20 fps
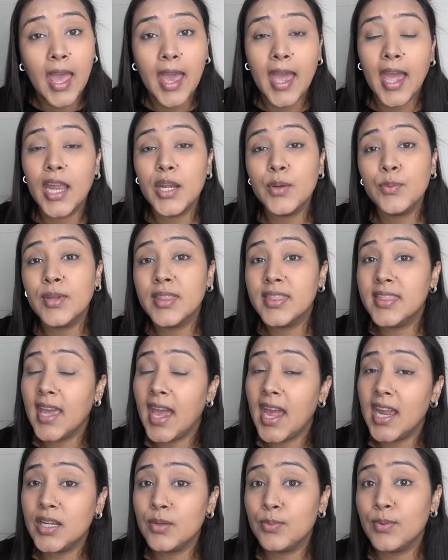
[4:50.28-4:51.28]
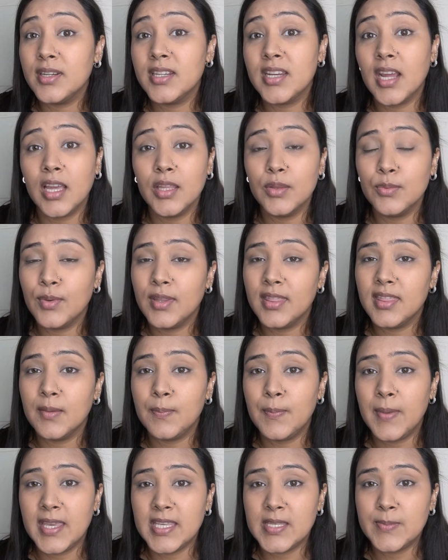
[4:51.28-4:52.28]
And with that, we're done with
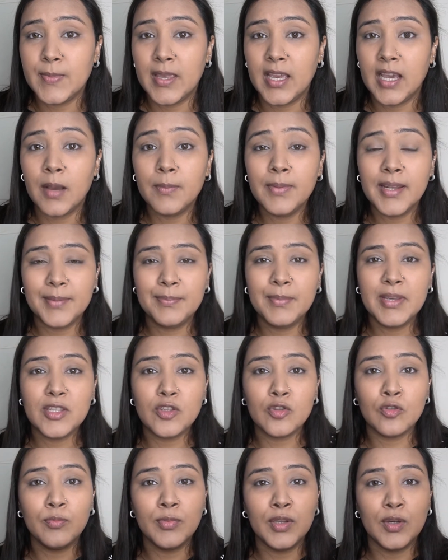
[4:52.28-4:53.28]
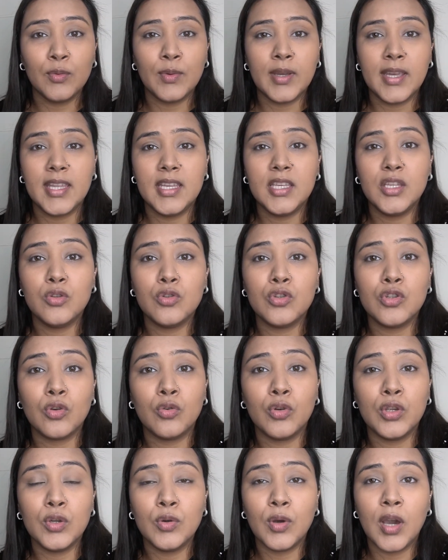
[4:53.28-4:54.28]
the base makeup. Let me zoom you in to
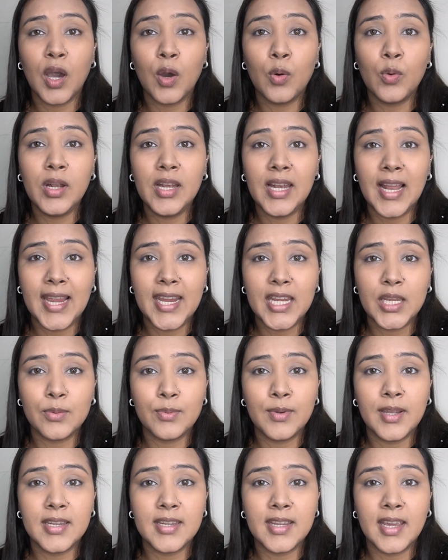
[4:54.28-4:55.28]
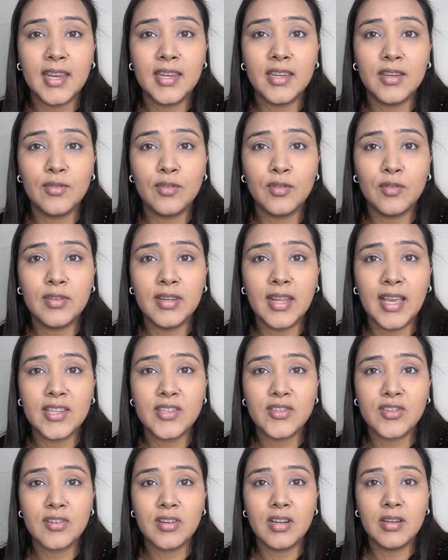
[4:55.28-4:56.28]
show you how lightweight and
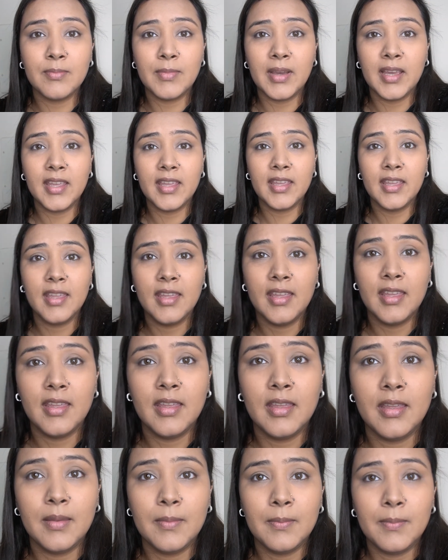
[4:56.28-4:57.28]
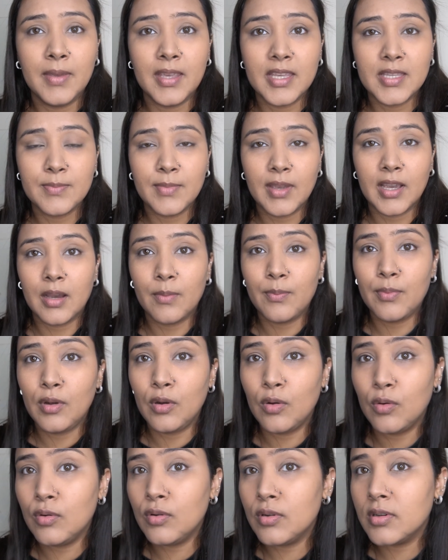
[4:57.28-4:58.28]
natural my base makeup
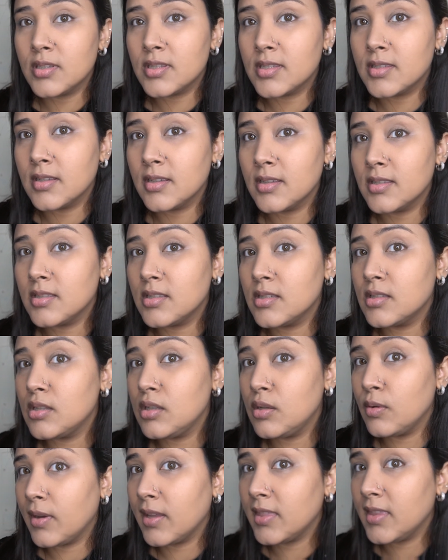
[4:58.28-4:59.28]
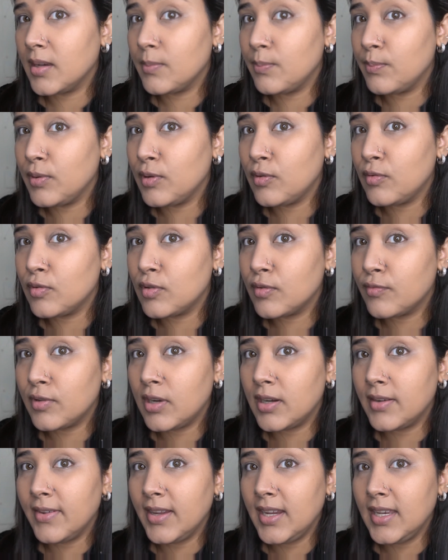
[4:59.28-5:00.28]
looks. Just look at that
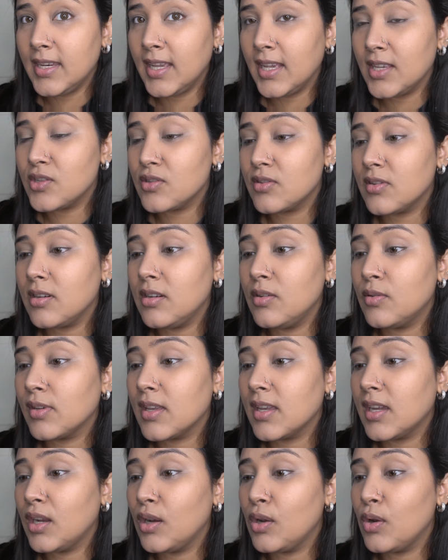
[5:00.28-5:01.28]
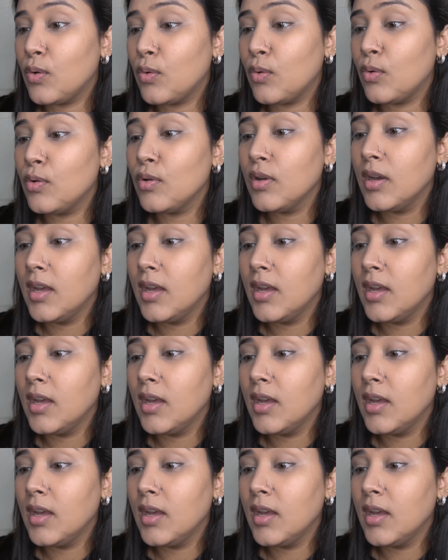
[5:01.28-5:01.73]
beautiful and very natural looking glow,